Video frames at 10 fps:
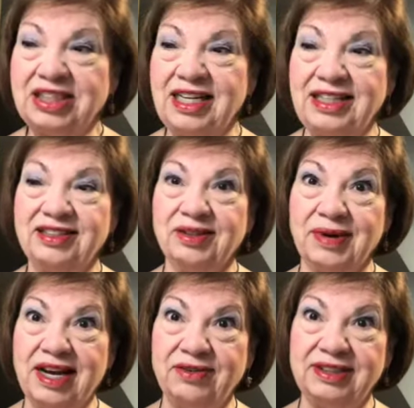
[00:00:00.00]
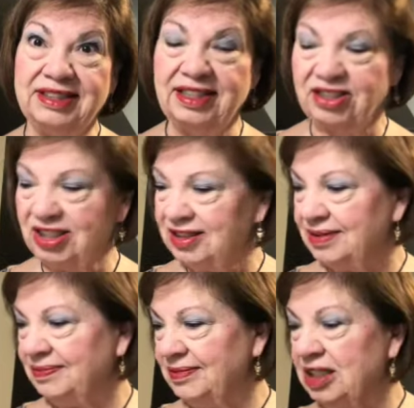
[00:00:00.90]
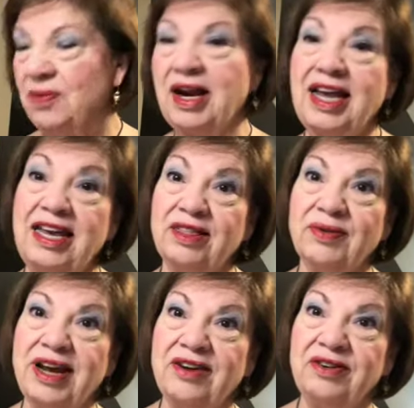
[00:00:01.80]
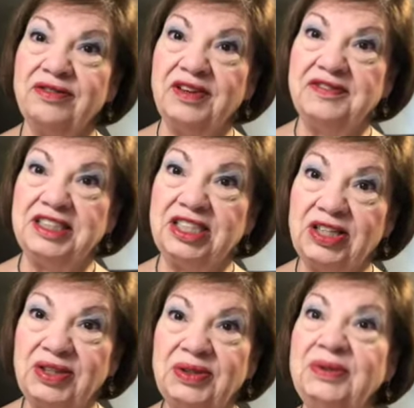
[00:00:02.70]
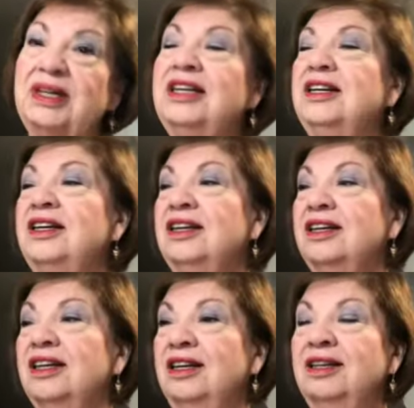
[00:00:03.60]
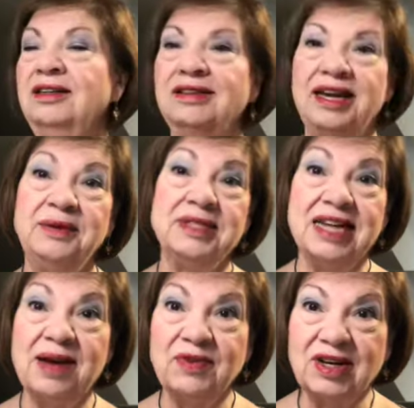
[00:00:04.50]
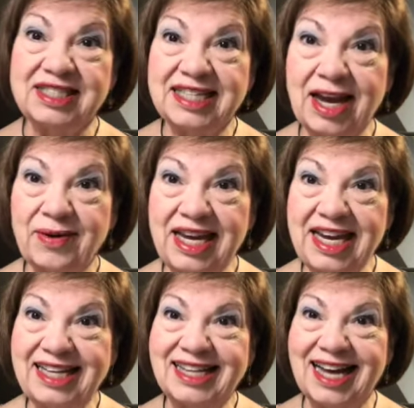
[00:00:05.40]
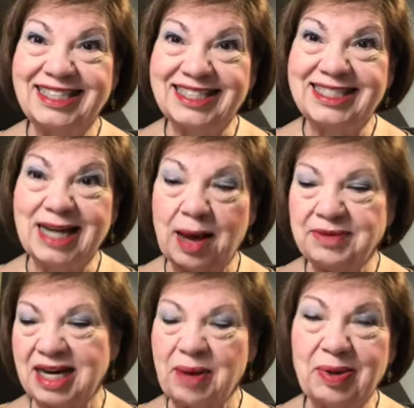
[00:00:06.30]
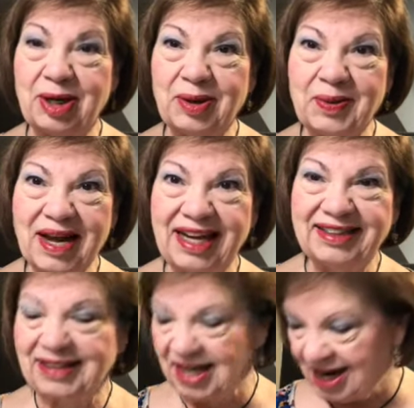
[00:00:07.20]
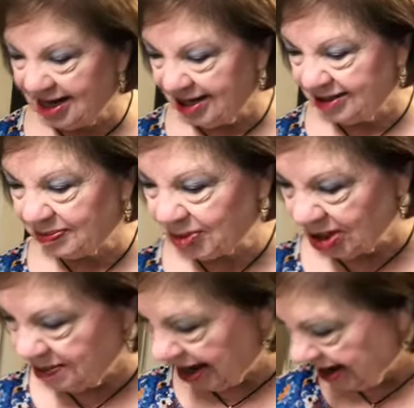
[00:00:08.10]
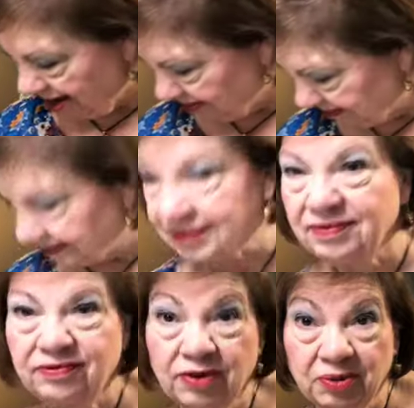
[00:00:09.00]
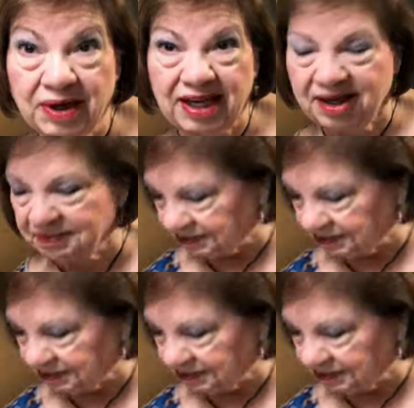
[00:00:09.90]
needs 300 stitches. So when I hit 352, and it was time for us to go eat, I just stopped and I put it away, and I didn't pull it back out for the weekend.